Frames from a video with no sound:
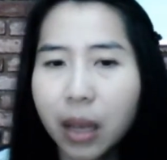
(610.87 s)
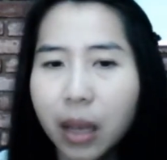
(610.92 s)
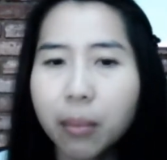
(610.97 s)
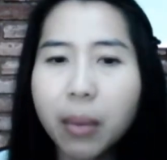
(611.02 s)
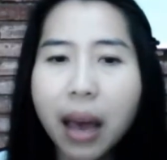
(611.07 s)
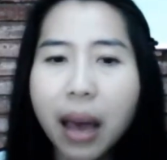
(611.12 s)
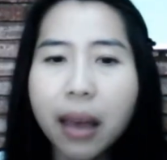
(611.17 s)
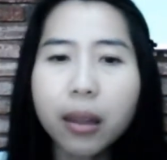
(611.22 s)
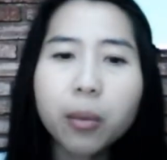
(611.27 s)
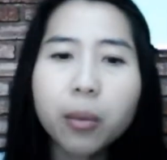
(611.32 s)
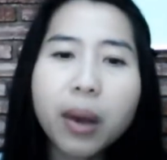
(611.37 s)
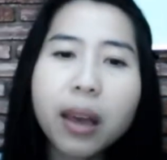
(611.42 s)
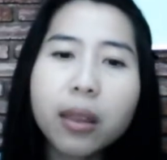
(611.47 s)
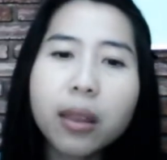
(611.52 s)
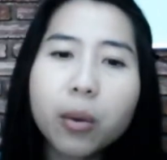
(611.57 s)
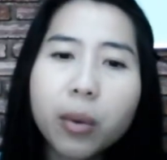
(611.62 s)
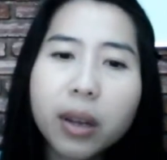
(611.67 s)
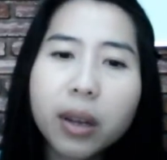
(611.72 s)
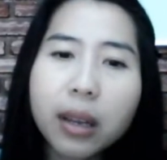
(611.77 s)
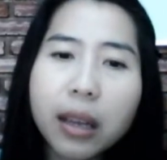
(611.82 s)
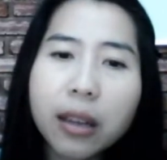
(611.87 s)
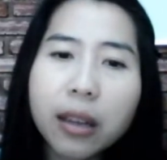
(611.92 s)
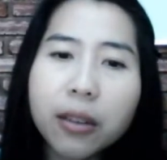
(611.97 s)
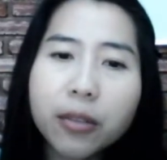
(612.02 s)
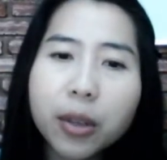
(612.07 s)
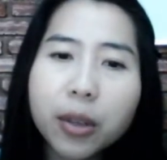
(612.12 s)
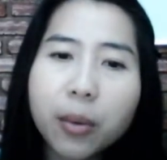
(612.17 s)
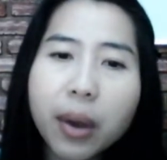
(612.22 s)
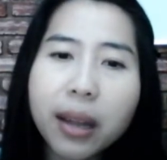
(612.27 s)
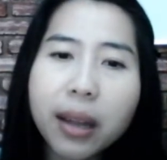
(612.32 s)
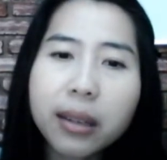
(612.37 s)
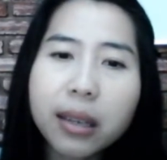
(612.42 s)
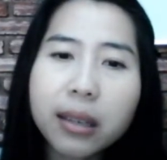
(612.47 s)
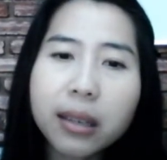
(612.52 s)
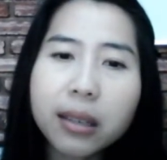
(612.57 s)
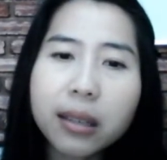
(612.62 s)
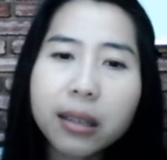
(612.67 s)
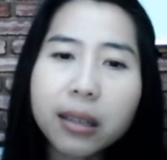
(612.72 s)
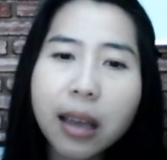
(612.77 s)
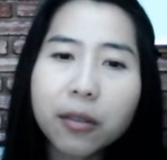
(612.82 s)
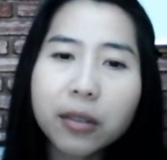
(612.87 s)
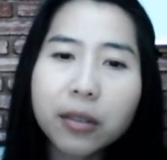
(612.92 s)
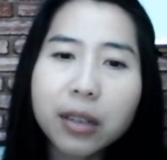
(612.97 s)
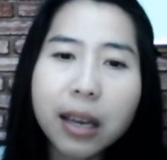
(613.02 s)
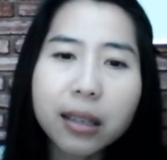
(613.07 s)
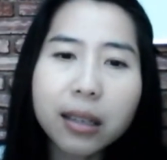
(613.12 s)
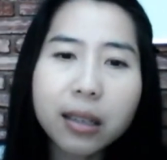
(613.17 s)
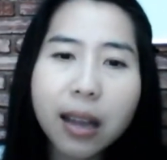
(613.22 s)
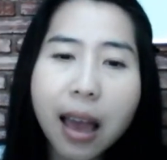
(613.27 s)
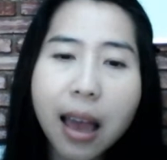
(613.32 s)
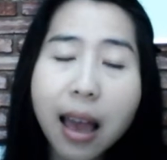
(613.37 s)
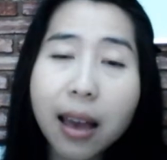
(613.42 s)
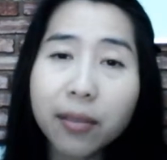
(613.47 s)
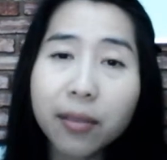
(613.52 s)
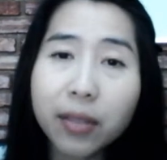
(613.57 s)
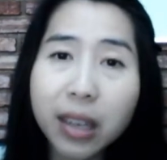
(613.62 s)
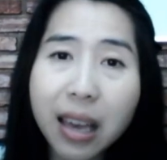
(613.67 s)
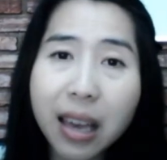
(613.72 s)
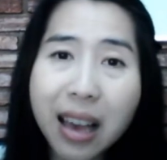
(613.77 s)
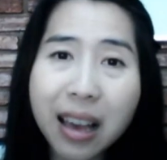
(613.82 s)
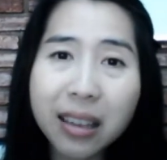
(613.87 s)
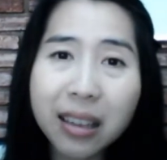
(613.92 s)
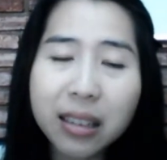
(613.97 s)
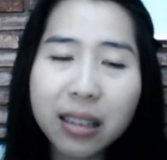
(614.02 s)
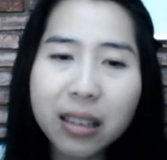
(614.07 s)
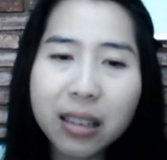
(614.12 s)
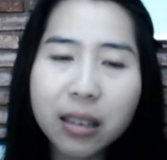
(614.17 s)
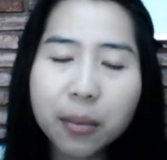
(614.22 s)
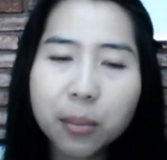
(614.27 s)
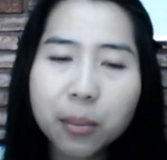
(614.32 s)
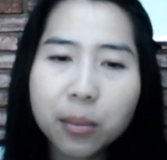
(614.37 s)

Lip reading: By the way, the word influence itself doesn't have the S.